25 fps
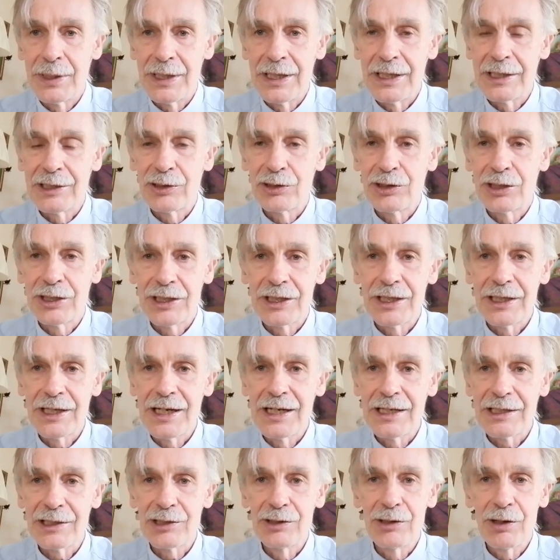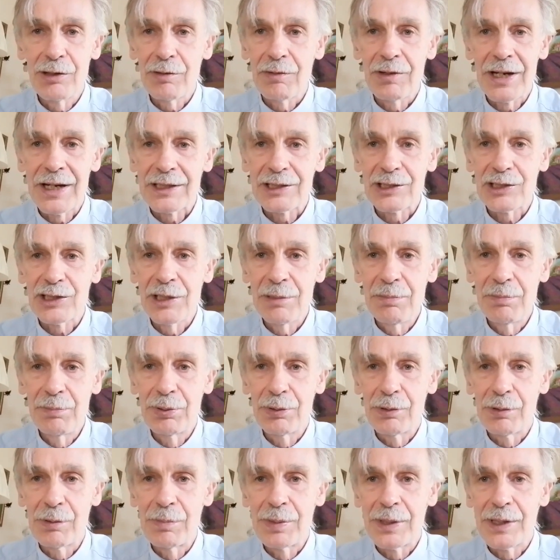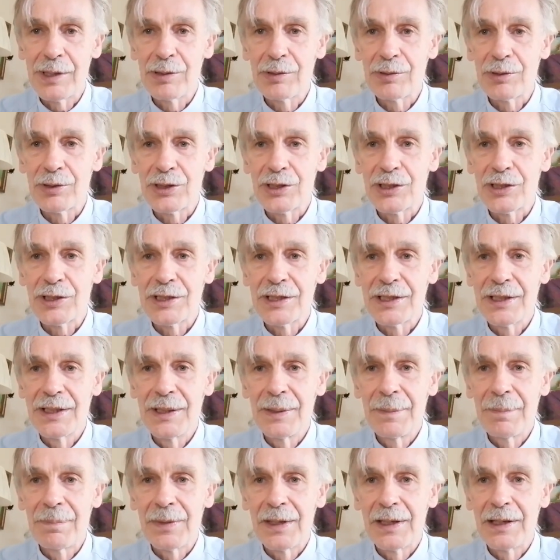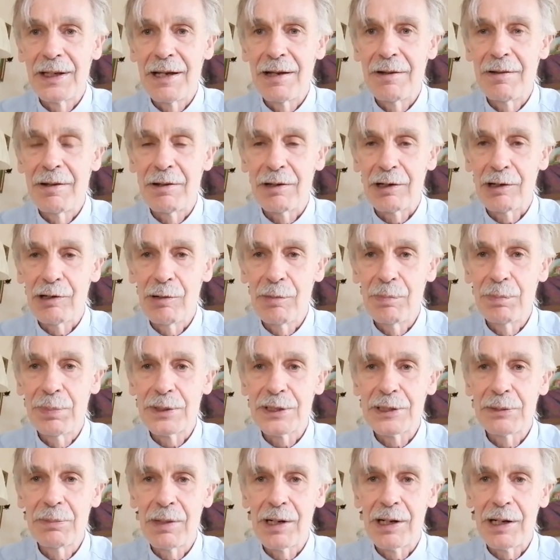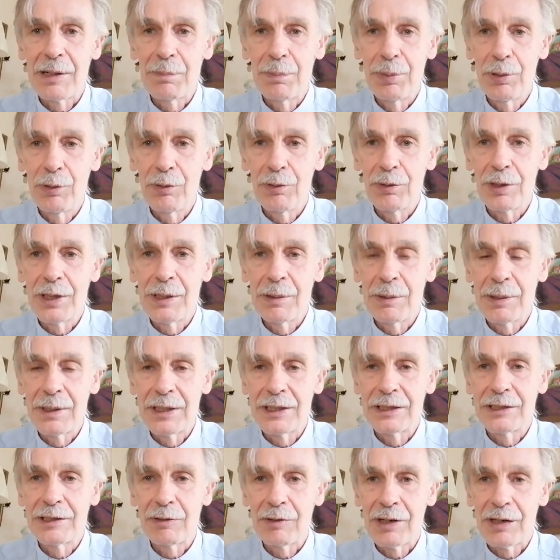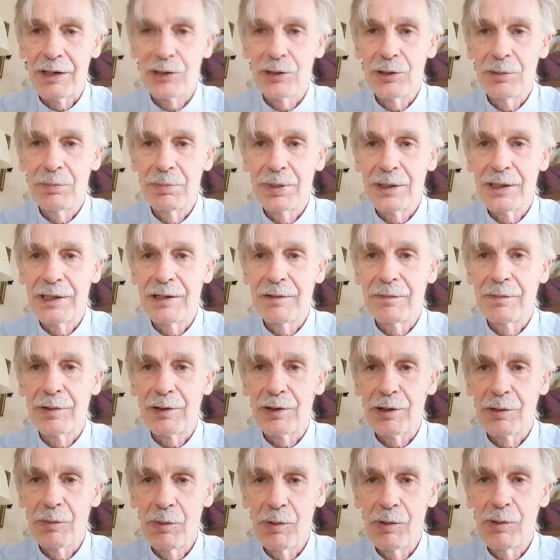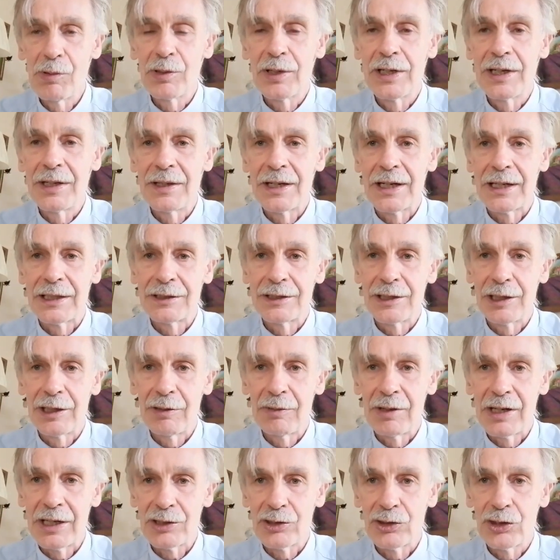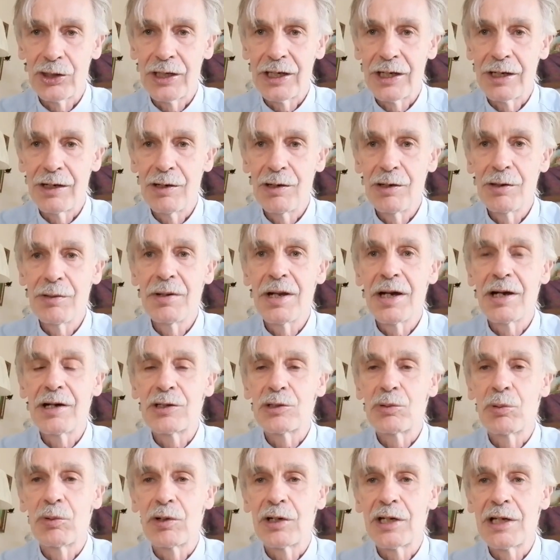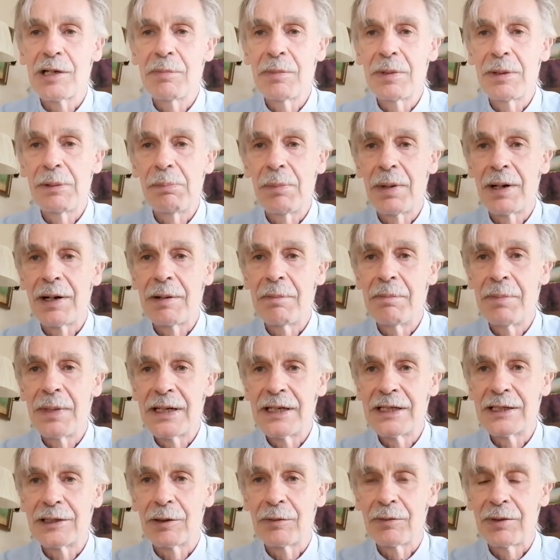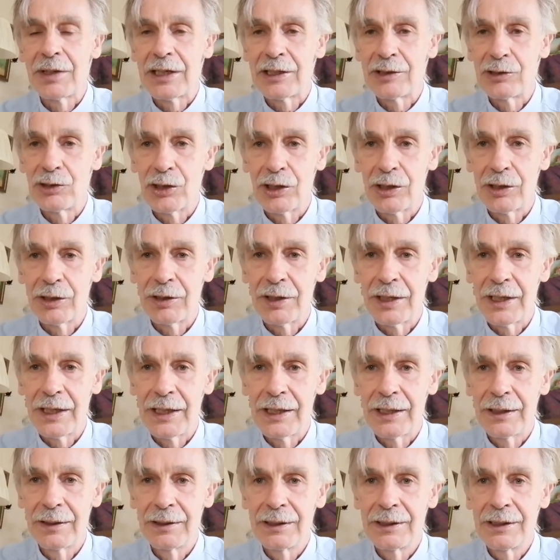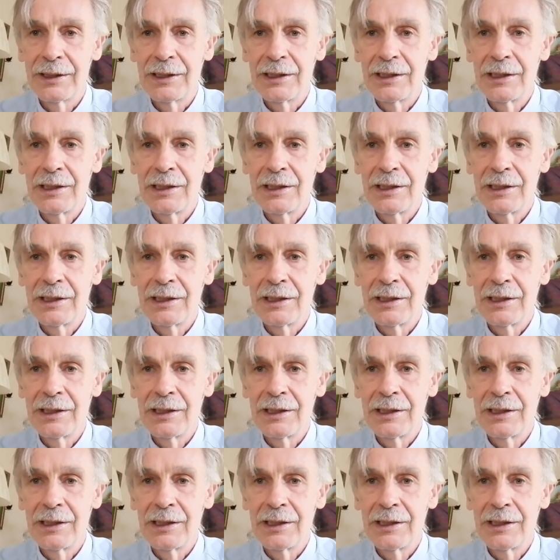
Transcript: But it's not that simple, because the compass might port you in the direction, but you've got to walk in that direction, and who knows what you might meet on that journey.